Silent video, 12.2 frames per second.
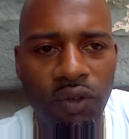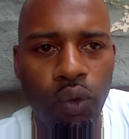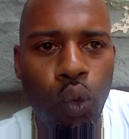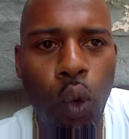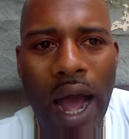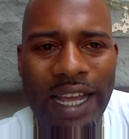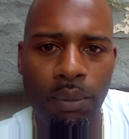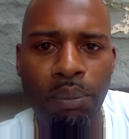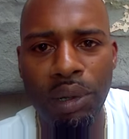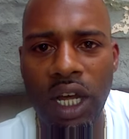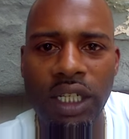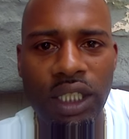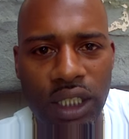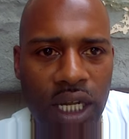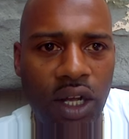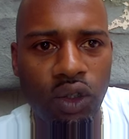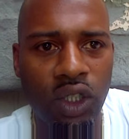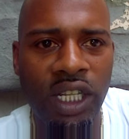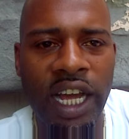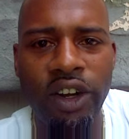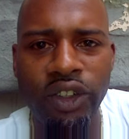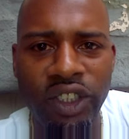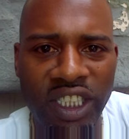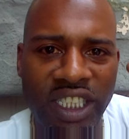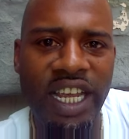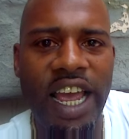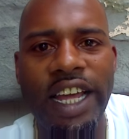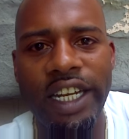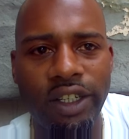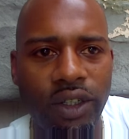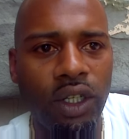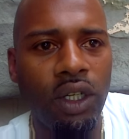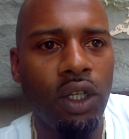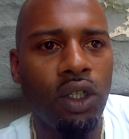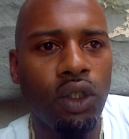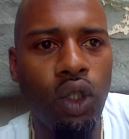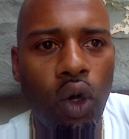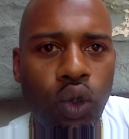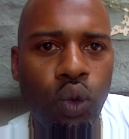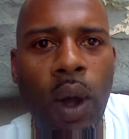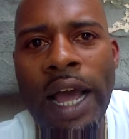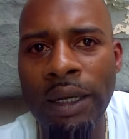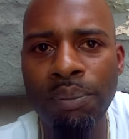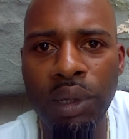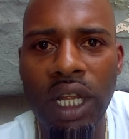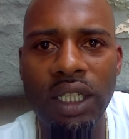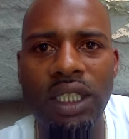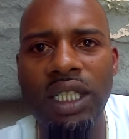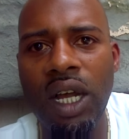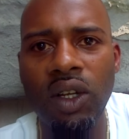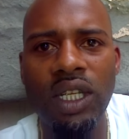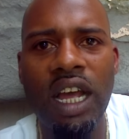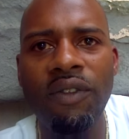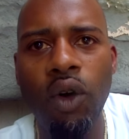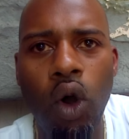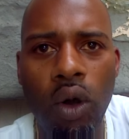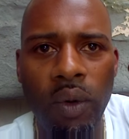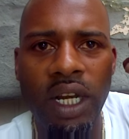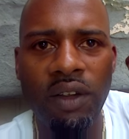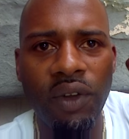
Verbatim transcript: of white blood cells that are dead. Those white blood cells have already